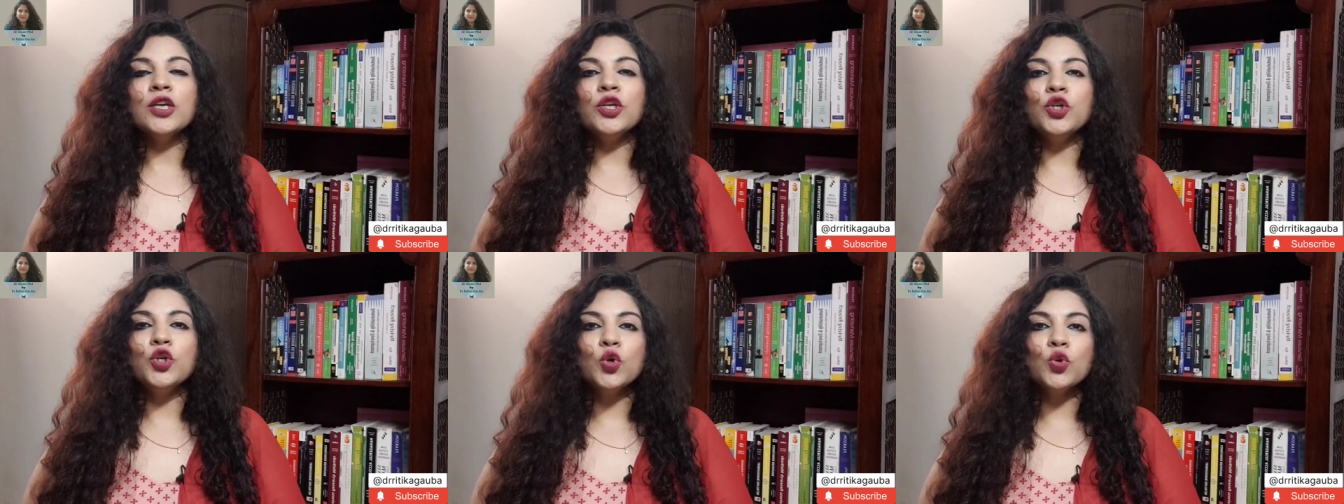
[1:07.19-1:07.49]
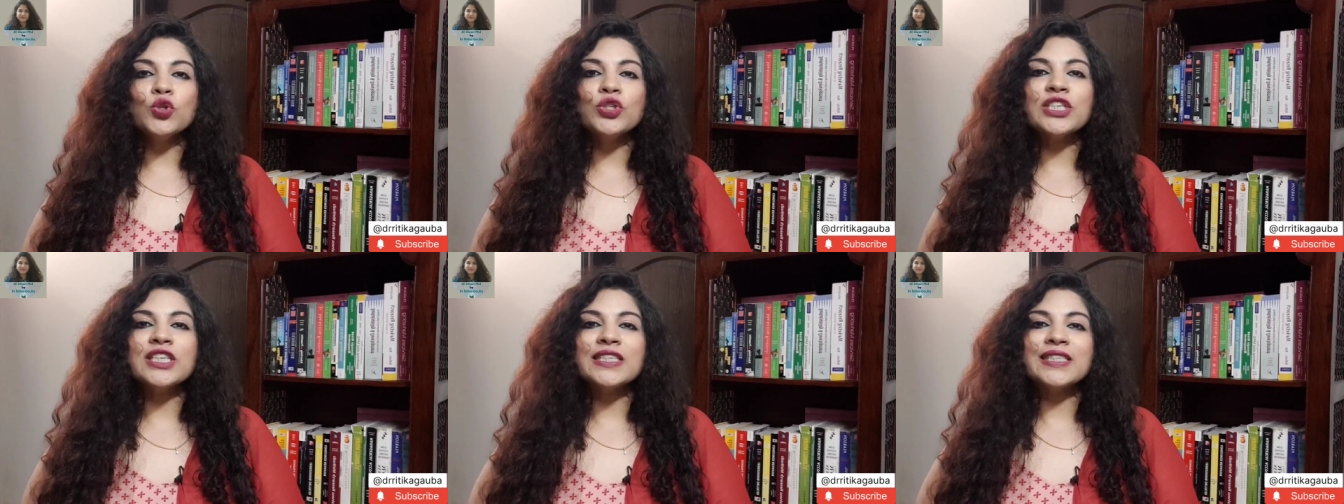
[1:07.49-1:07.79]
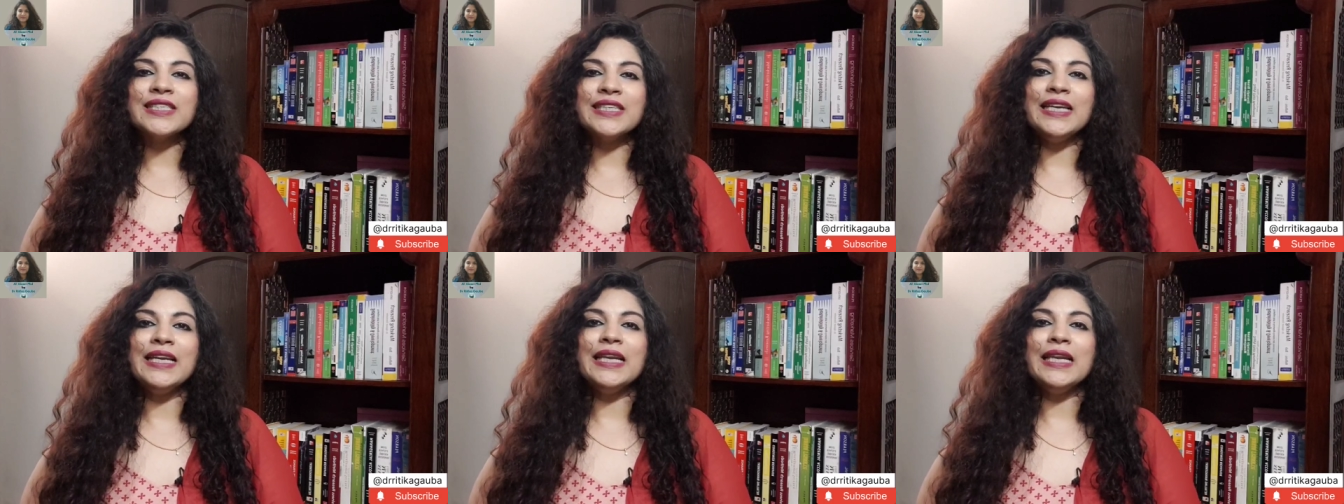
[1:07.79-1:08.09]

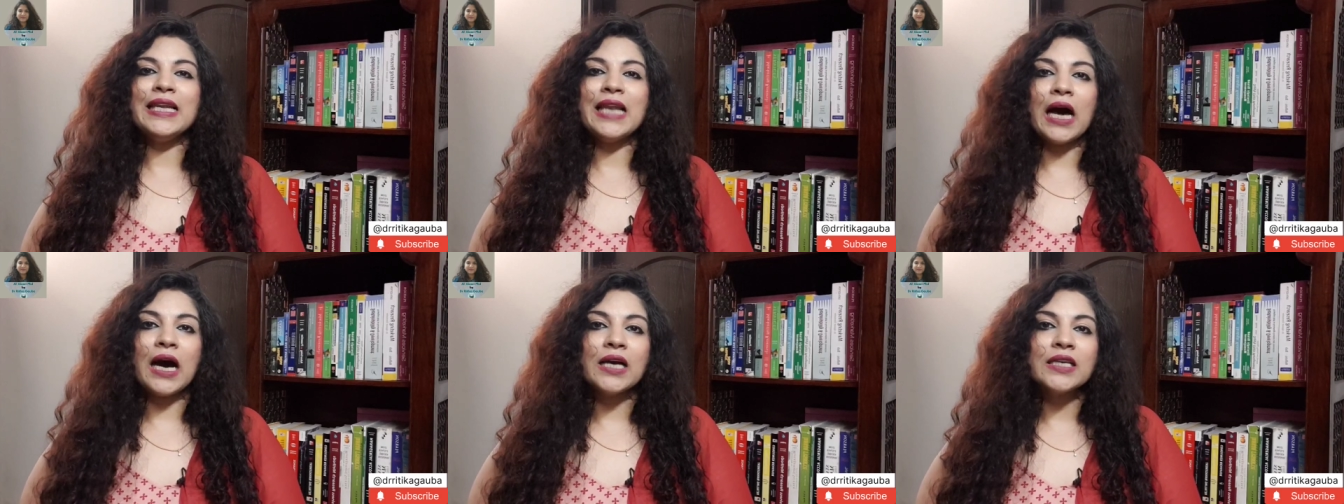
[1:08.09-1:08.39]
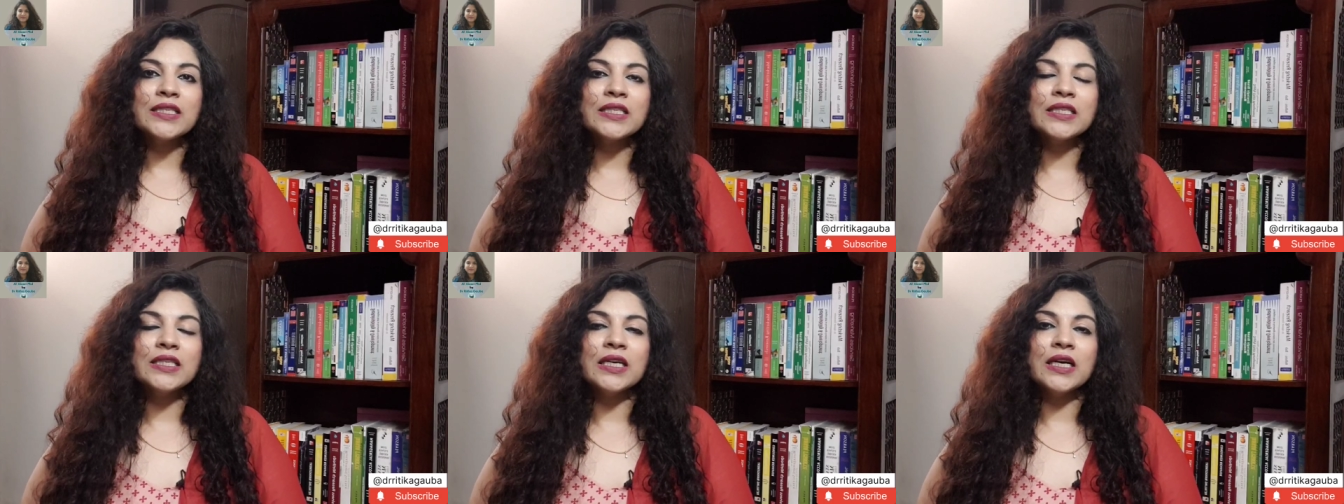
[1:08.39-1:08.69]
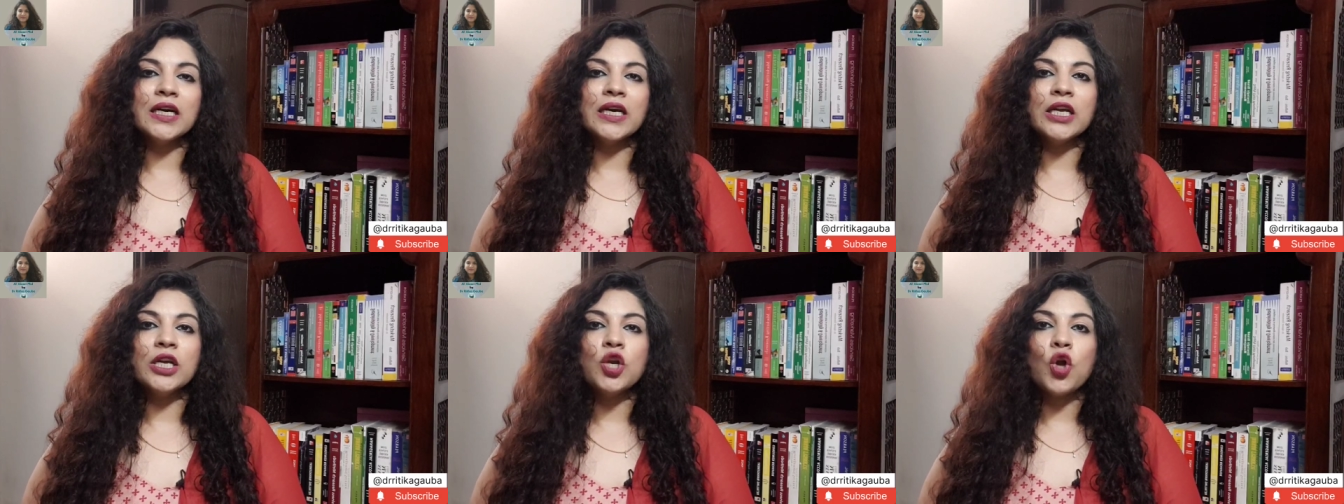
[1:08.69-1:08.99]
UGC last
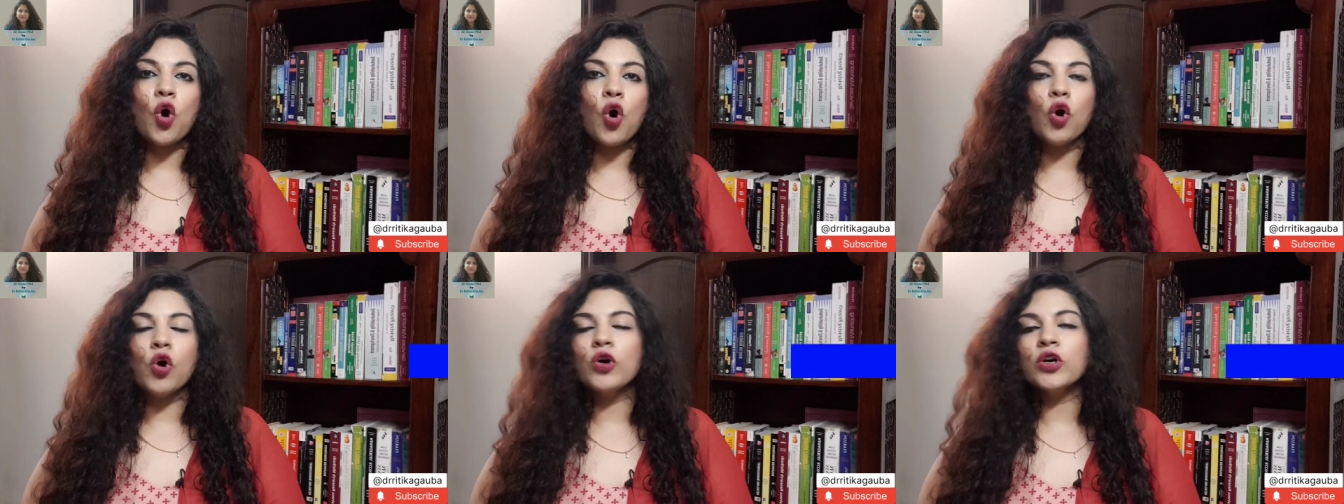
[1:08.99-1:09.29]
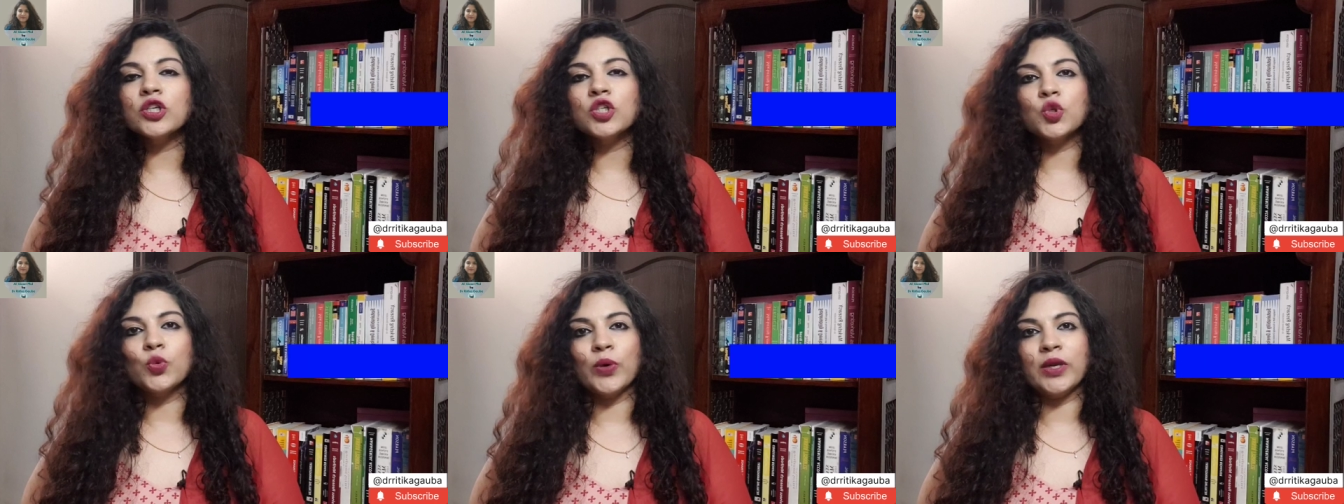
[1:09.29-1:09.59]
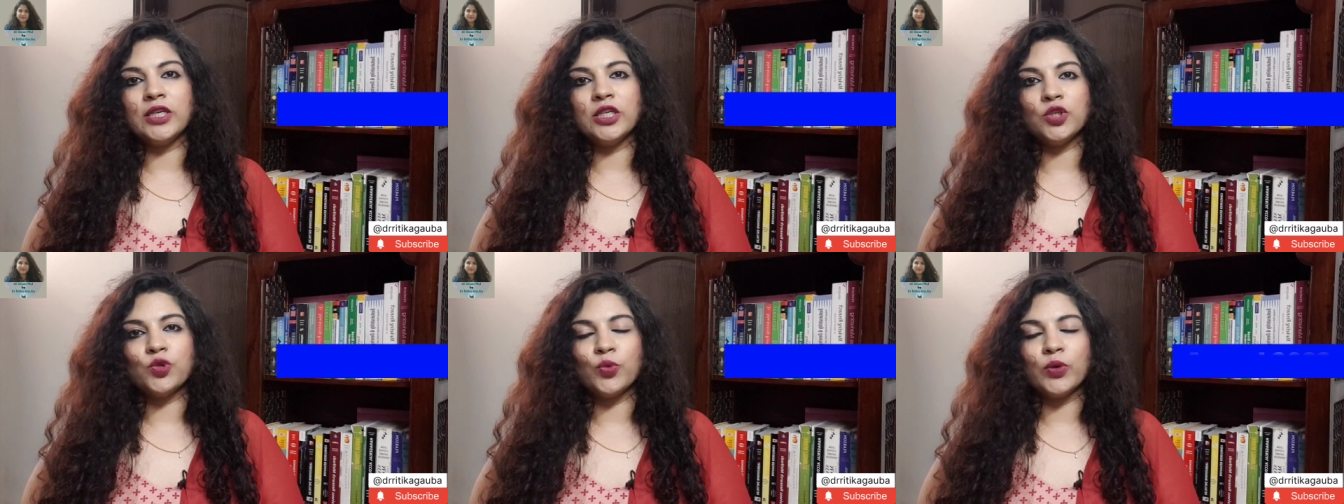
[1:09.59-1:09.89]
year in August
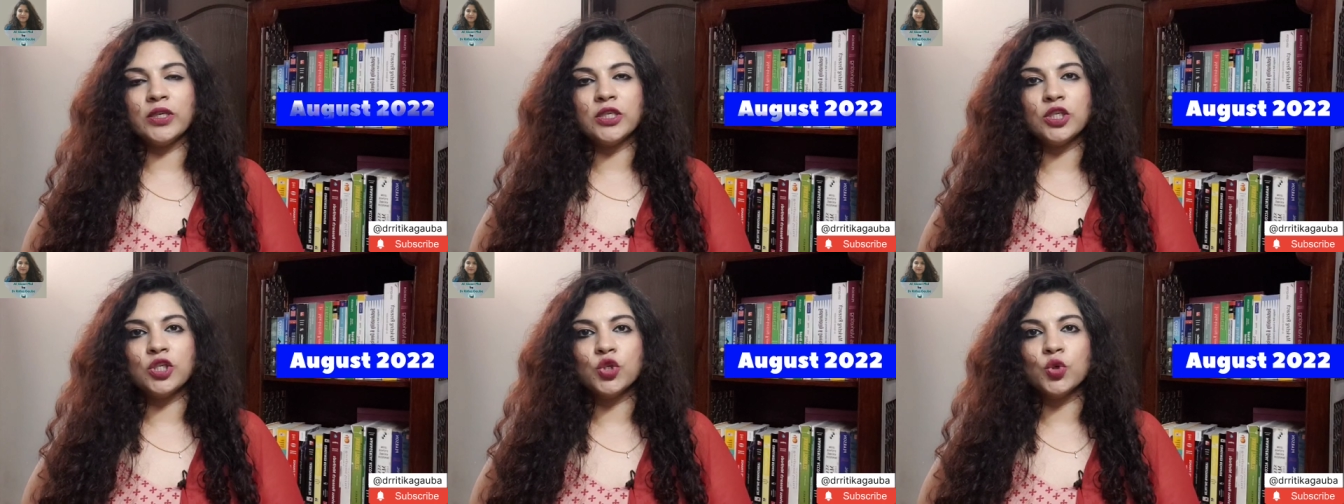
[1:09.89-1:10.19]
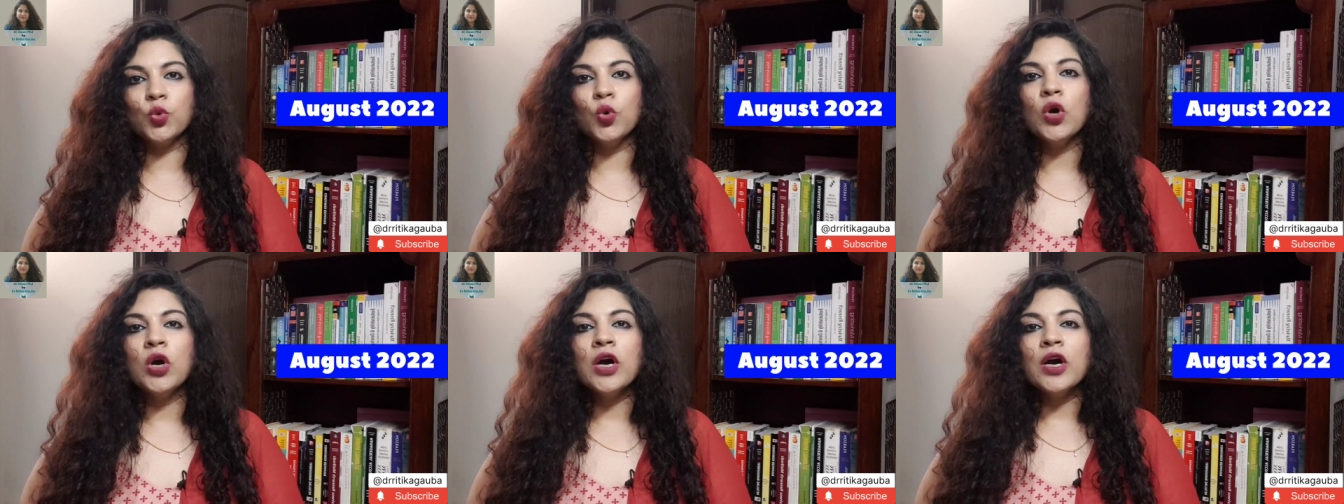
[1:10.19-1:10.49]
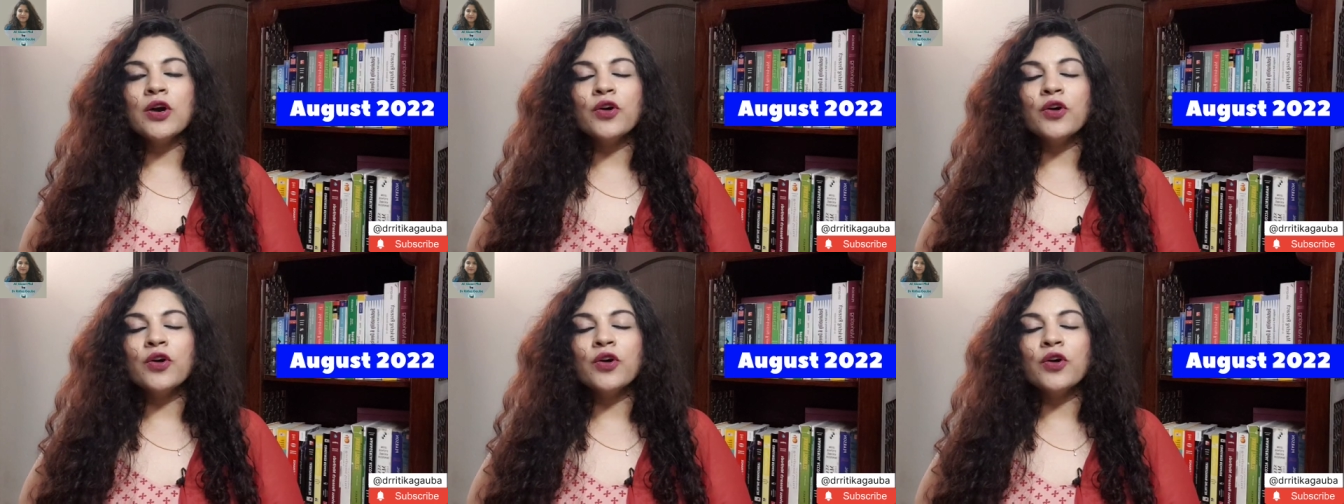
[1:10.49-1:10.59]
2022